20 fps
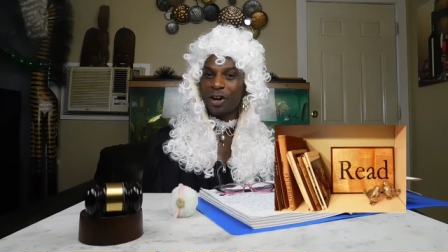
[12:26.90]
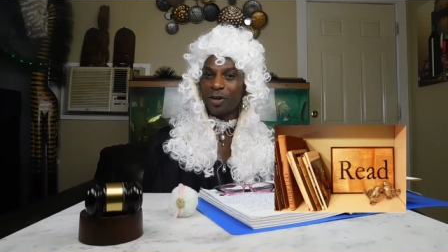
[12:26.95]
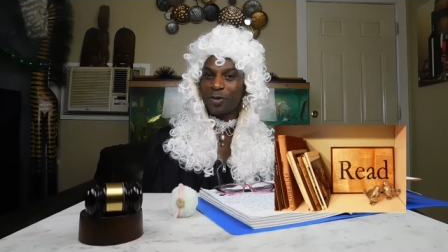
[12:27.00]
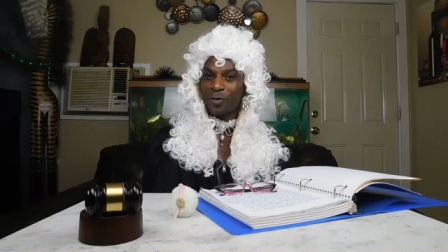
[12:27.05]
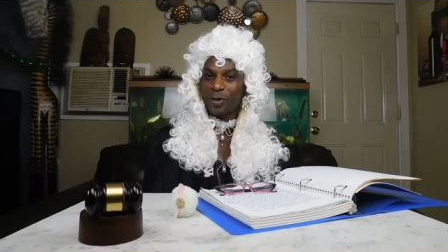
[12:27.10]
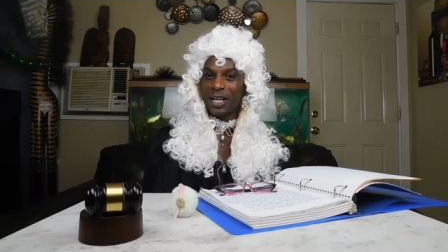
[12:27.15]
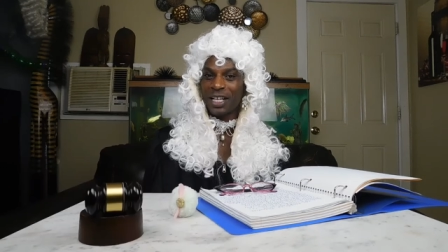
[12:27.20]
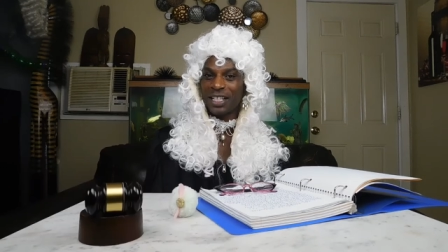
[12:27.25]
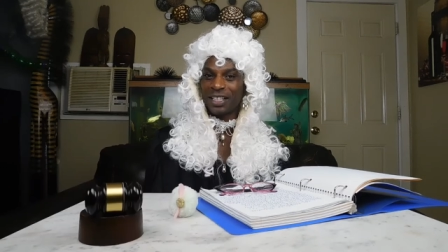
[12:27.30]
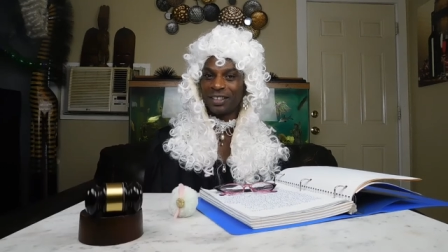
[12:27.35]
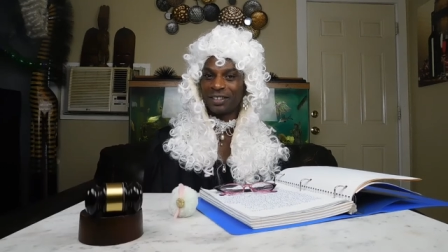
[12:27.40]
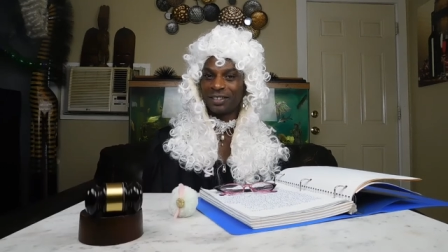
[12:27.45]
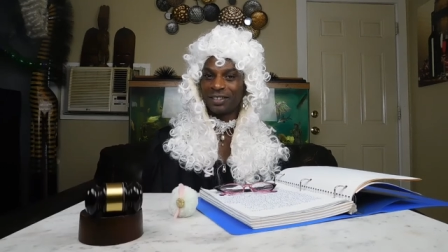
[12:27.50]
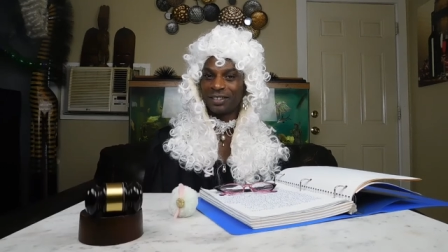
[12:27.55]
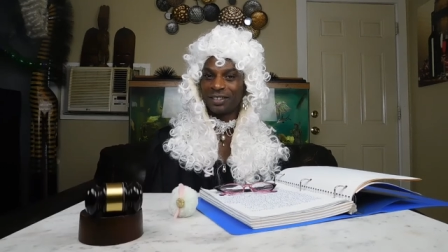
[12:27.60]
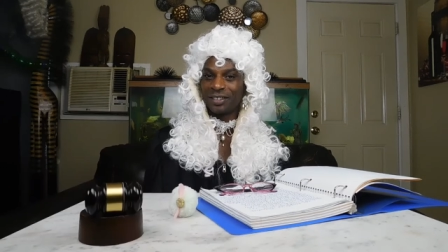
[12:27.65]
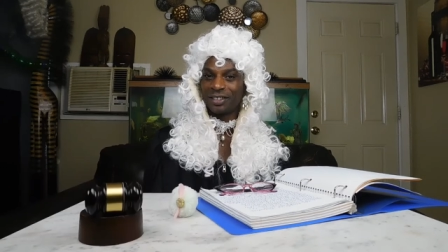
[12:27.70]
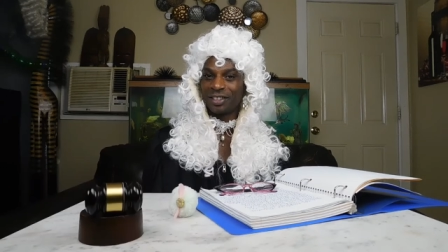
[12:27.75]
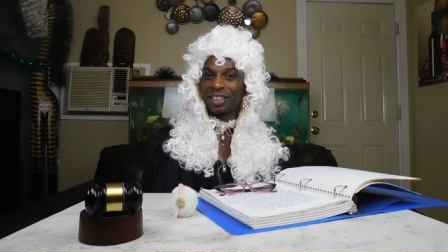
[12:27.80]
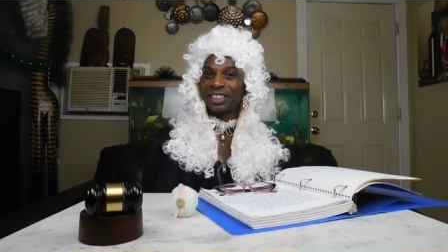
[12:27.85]
no read.
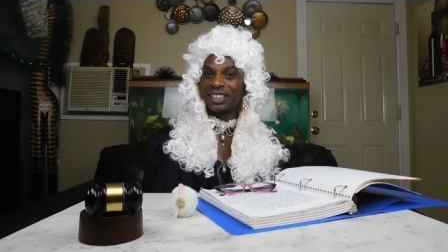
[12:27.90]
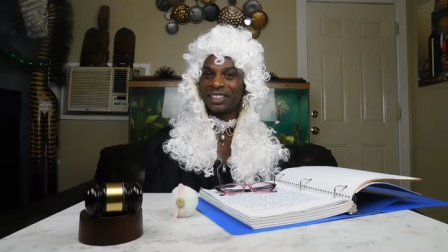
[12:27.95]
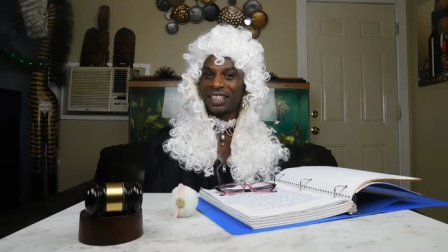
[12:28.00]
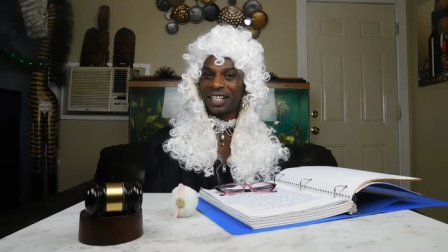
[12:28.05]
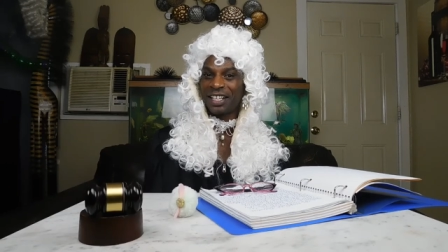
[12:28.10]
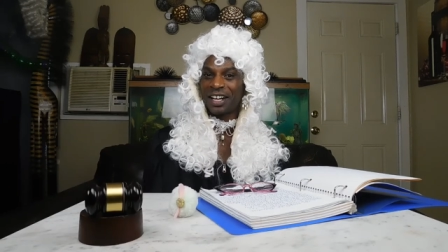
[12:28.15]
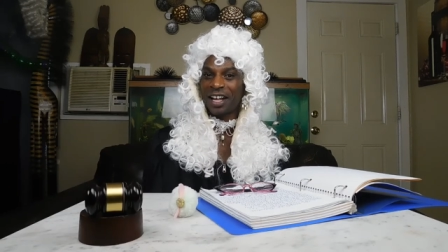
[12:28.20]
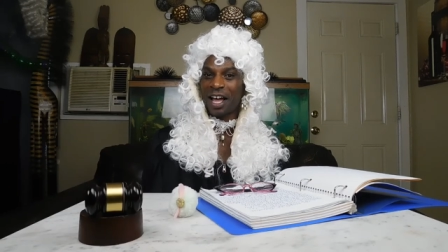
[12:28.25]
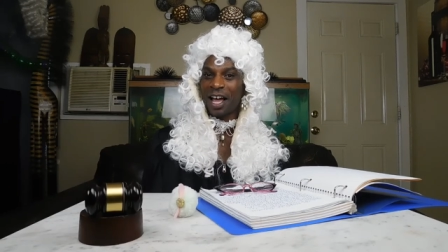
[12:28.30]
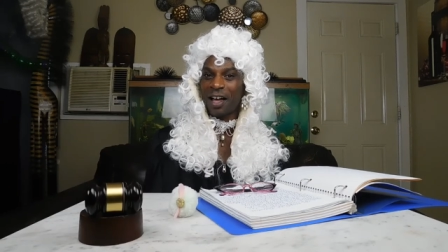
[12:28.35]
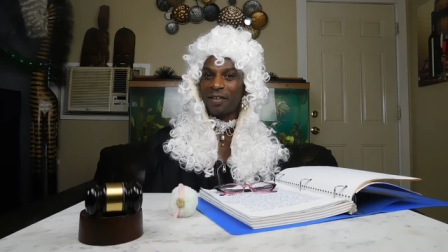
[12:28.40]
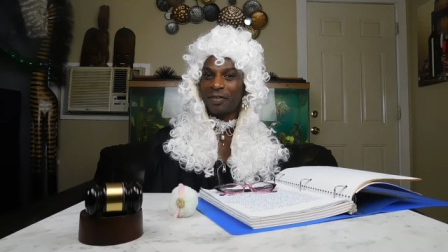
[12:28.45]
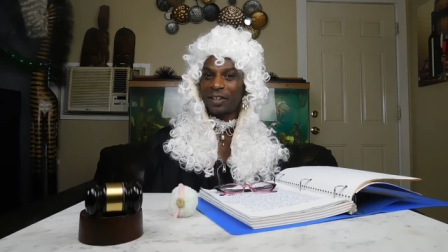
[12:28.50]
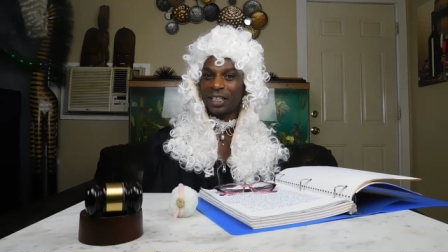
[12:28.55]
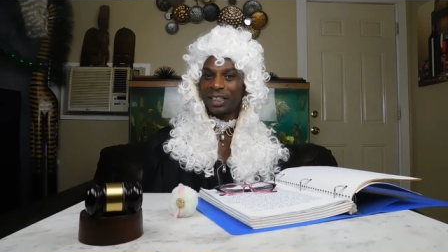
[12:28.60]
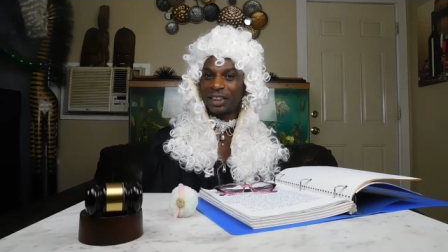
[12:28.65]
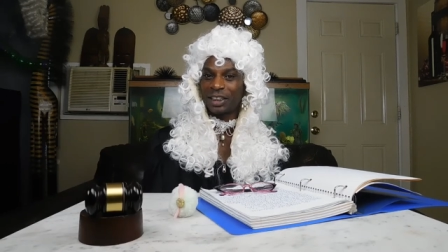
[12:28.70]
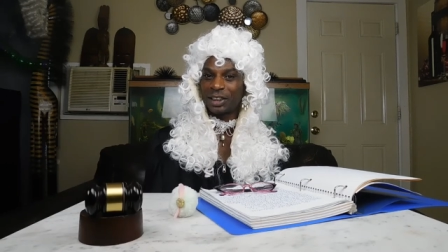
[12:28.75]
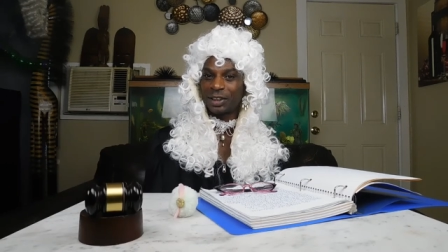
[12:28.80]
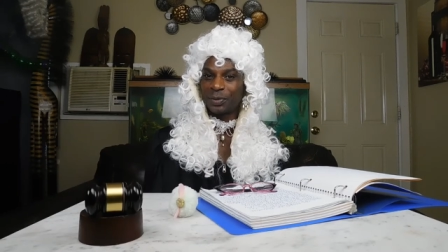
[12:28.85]
Just stating the
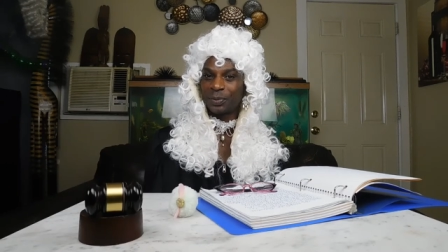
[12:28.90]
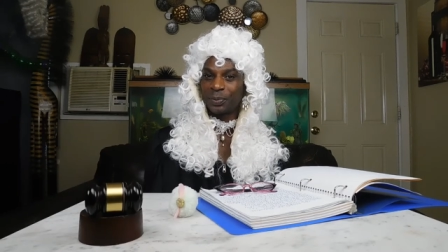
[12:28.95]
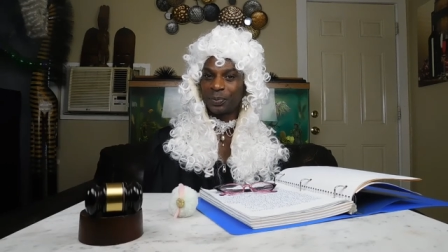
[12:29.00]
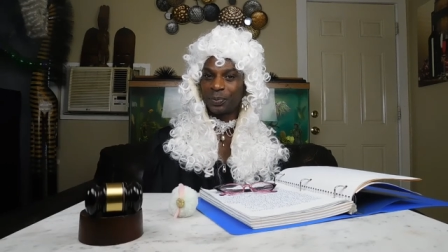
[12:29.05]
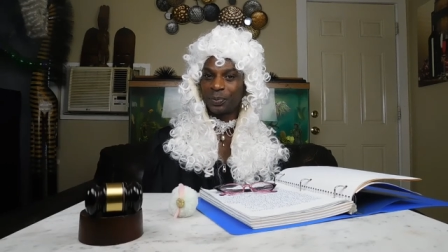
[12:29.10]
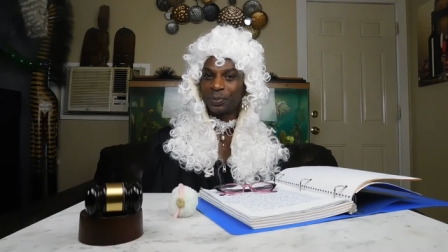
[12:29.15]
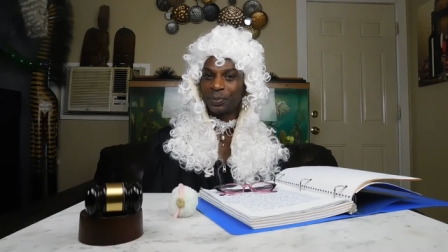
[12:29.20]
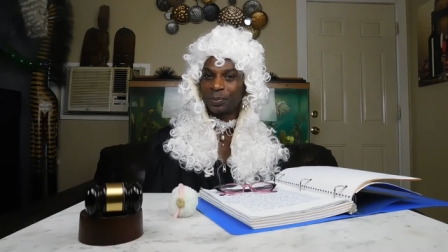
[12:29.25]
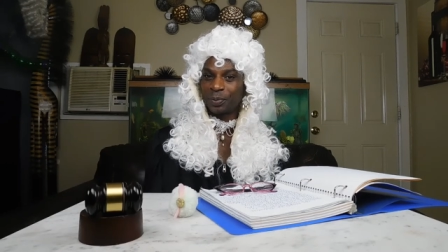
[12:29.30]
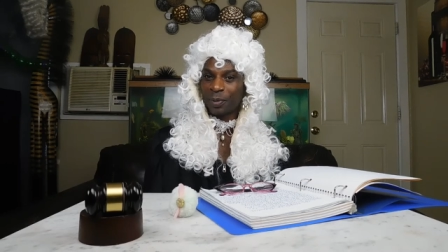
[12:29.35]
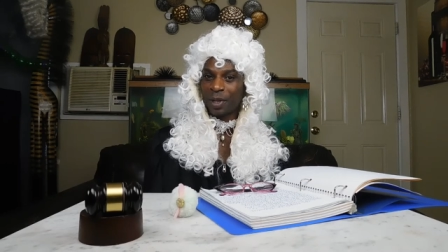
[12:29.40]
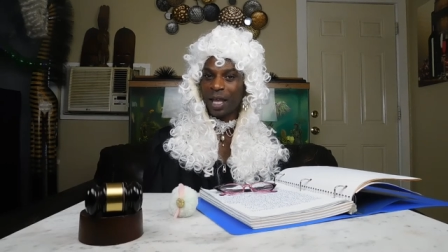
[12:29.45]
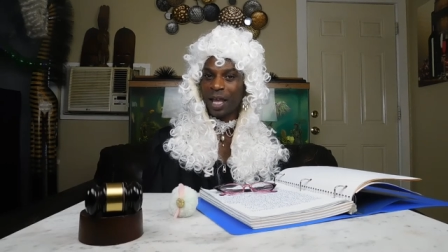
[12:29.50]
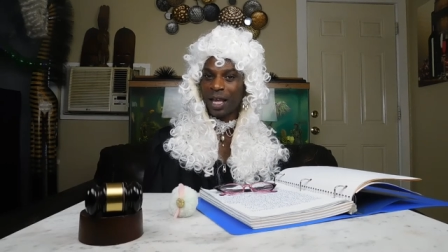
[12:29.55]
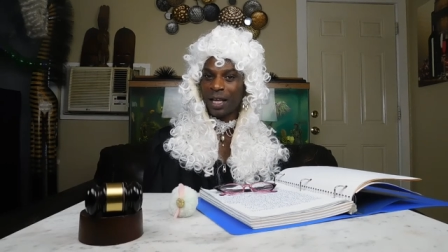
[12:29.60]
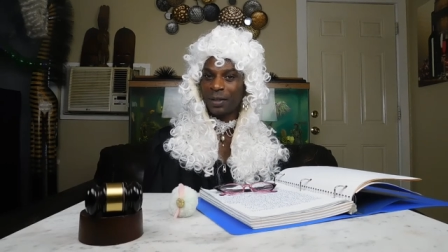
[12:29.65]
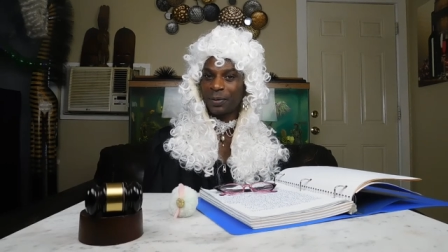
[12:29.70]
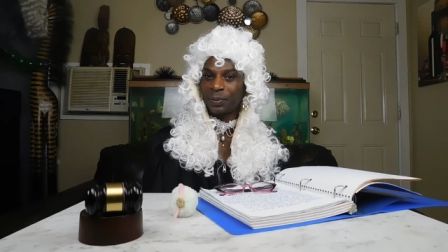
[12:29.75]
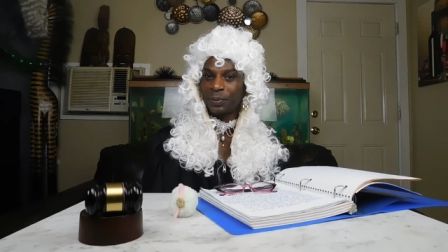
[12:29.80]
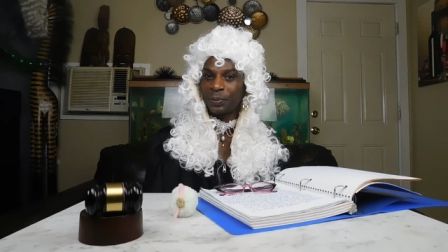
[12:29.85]
obvious.
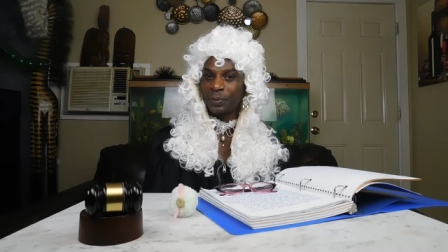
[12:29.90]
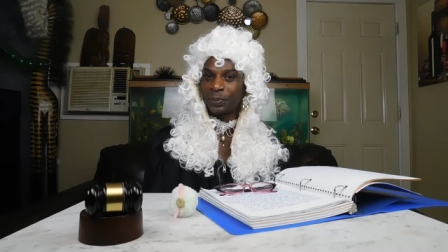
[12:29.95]
Okay?